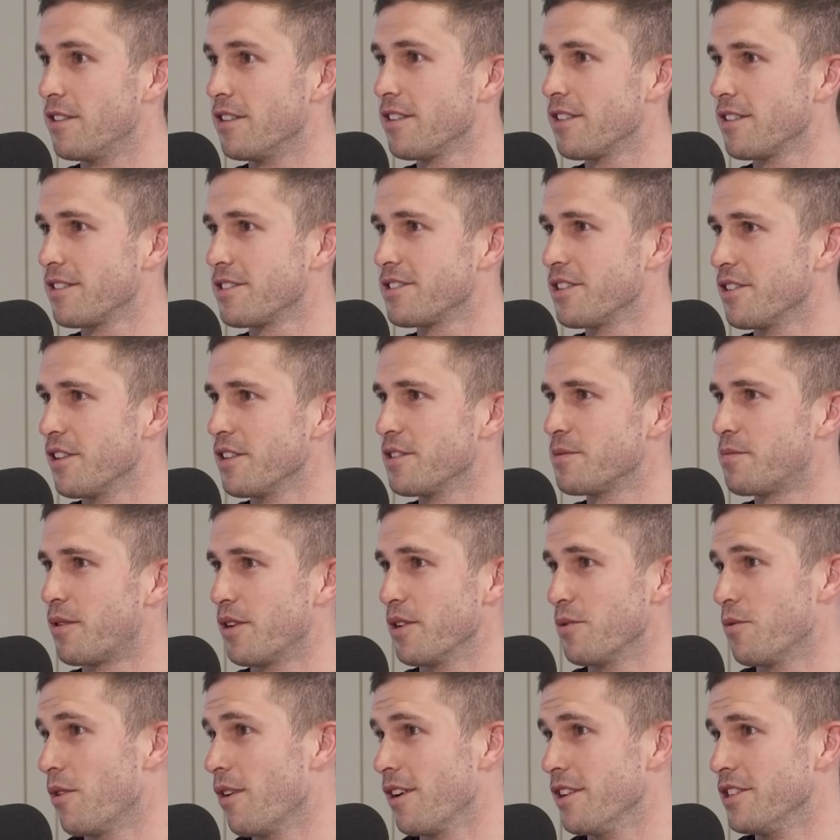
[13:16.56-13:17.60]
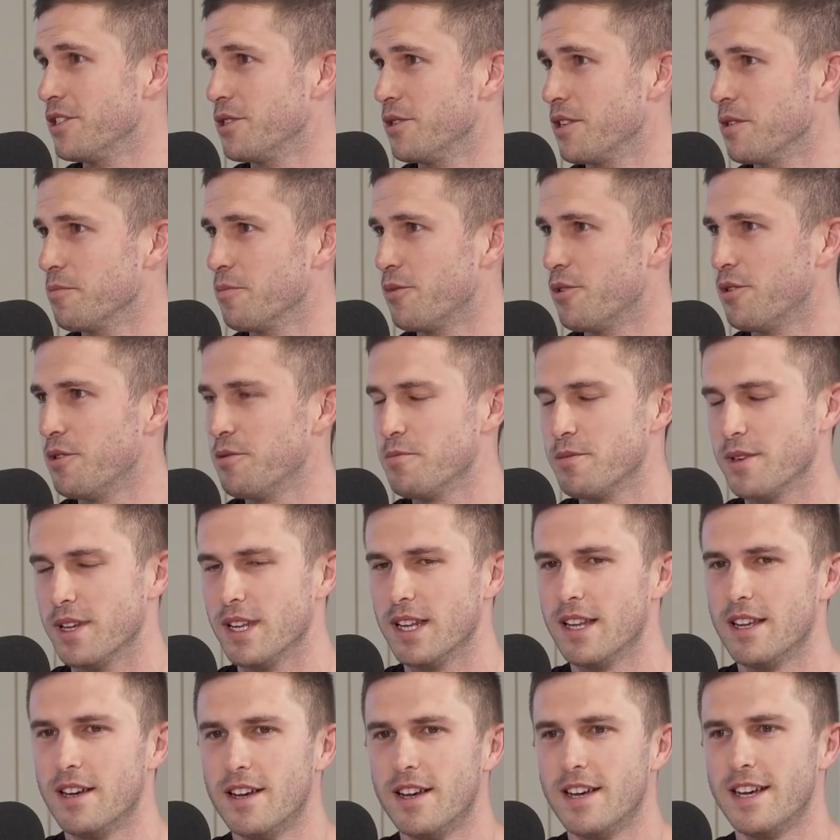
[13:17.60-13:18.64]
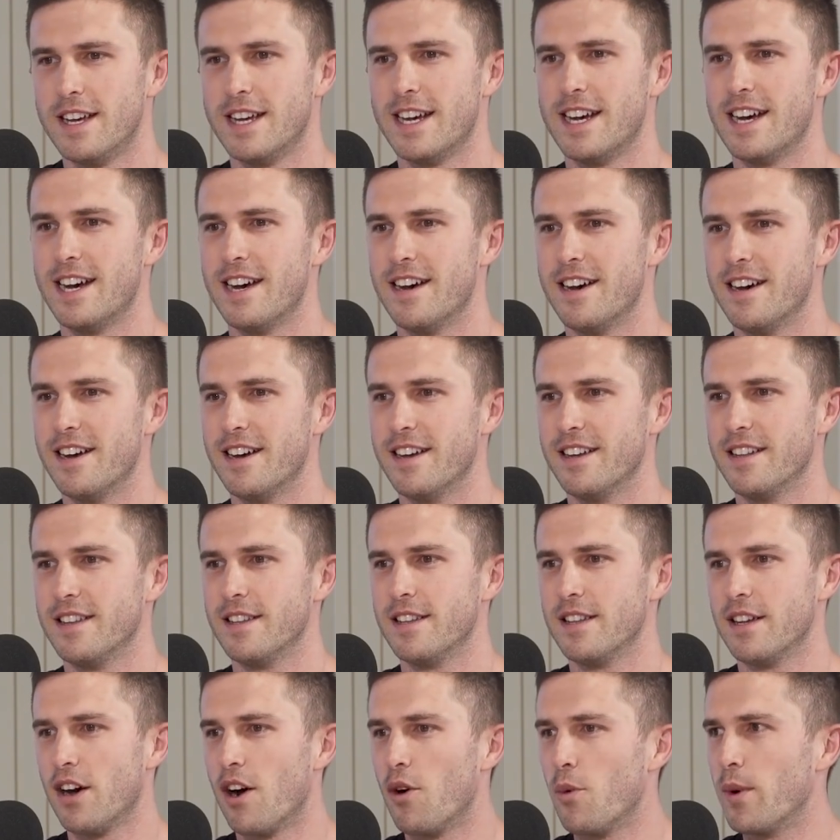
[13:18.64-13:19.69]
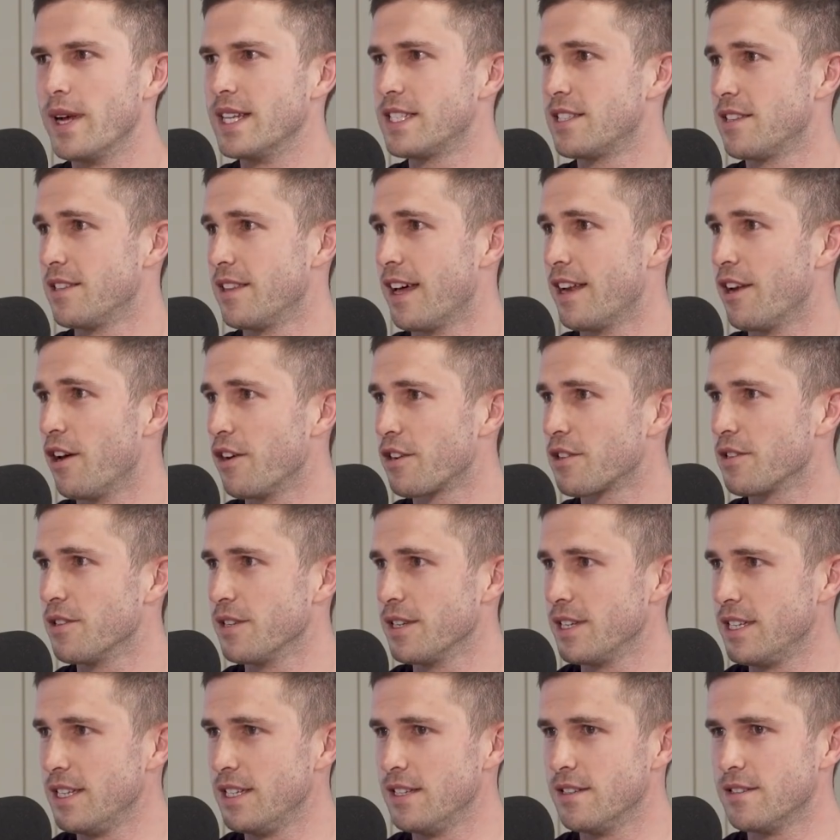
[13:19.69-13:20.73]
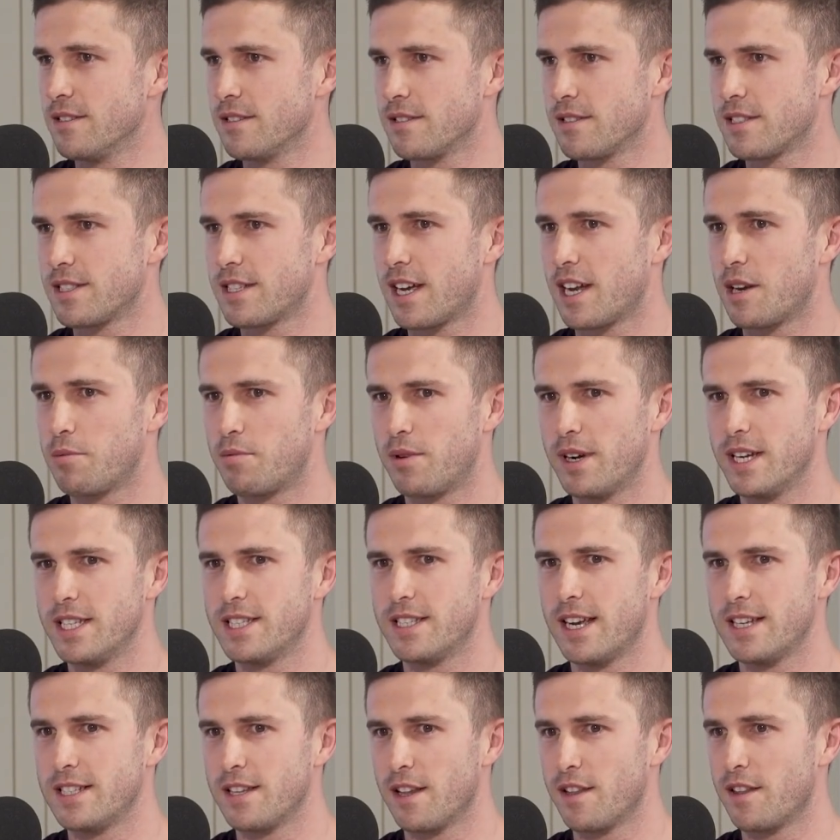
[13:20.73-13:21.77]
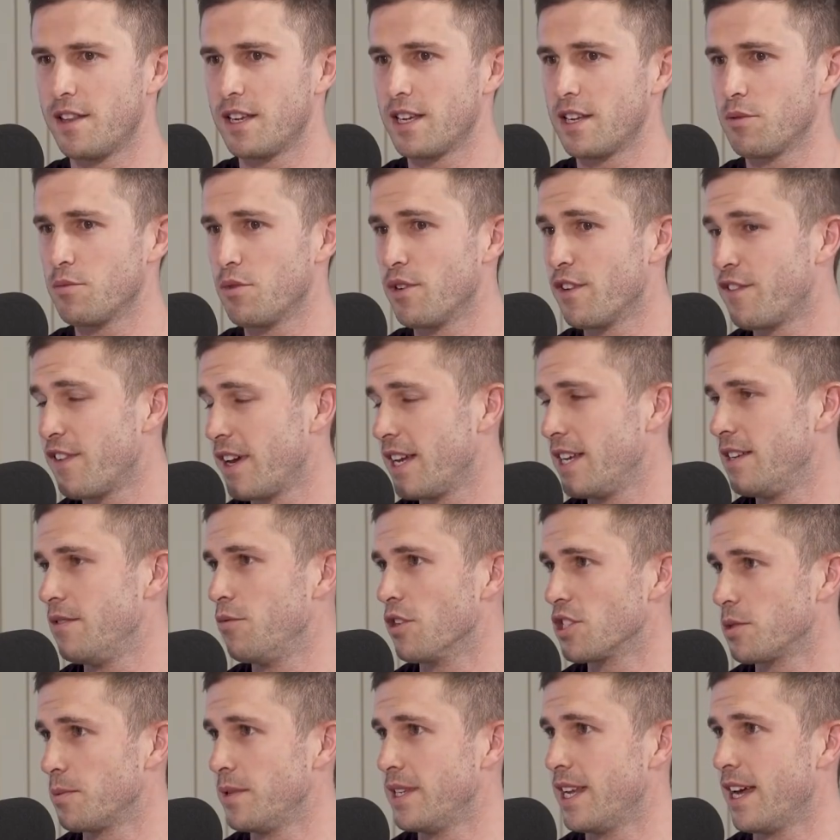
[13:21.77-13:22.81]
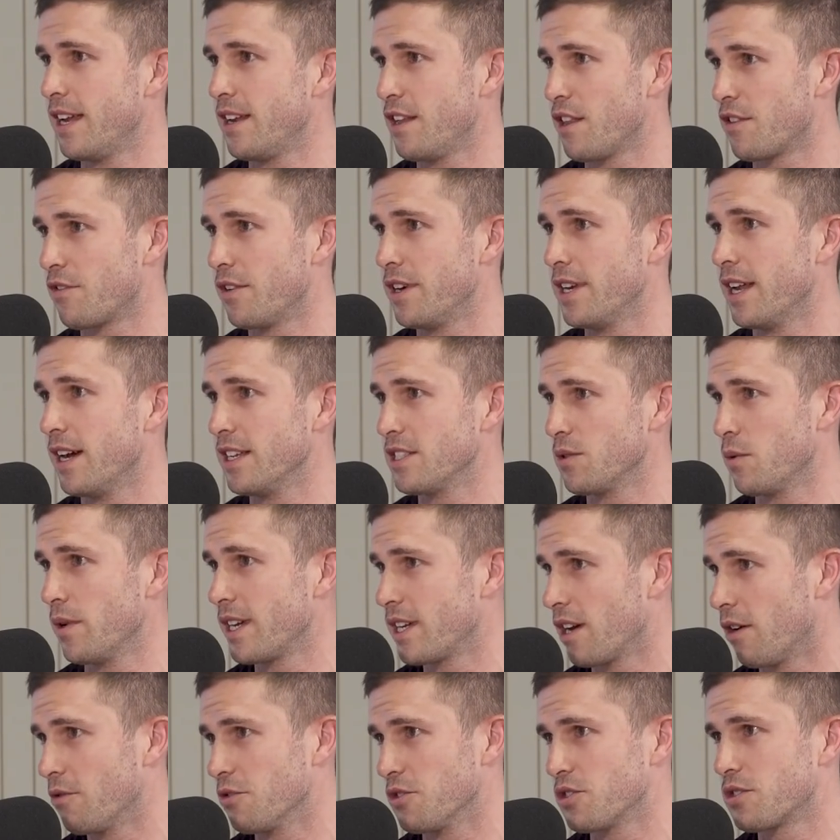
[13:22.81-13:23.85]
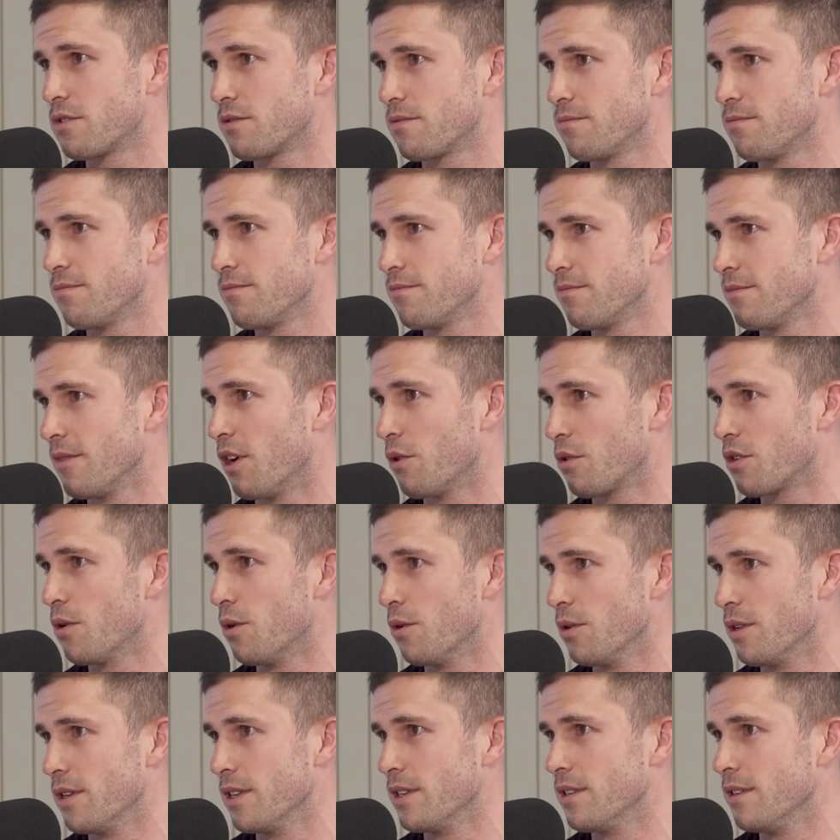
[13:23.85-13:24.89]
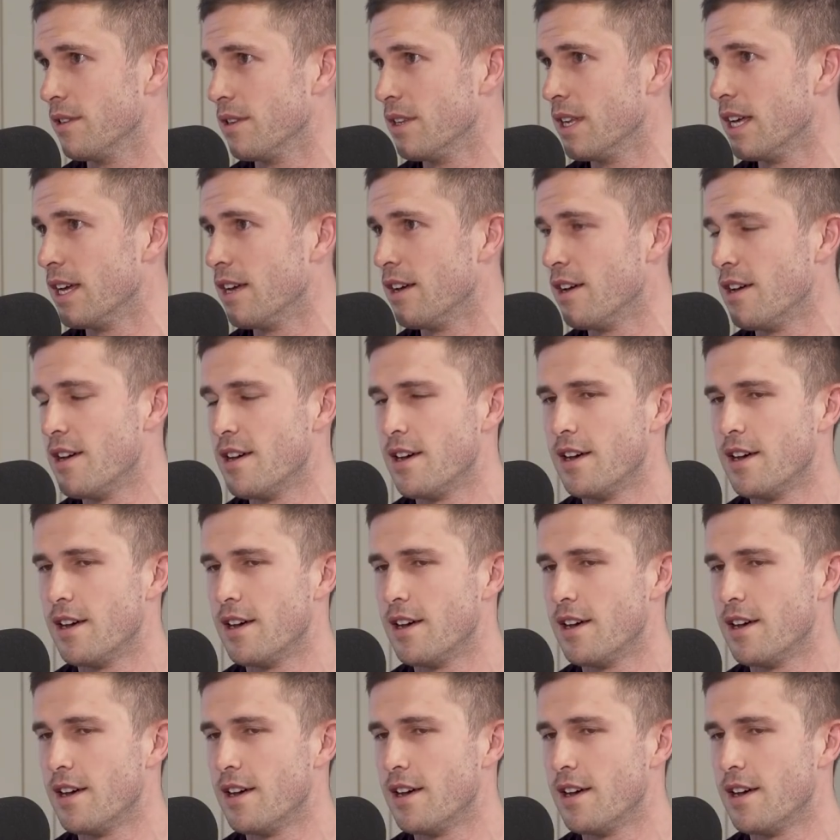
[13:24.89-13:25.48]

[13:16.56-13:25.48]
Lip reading: better at it, so yeah, that's probably right. Why I enjoyed it more. But I went to that Oakley start of pre-season thinking, well, if he wants me down here 3 days a week, I'll call it and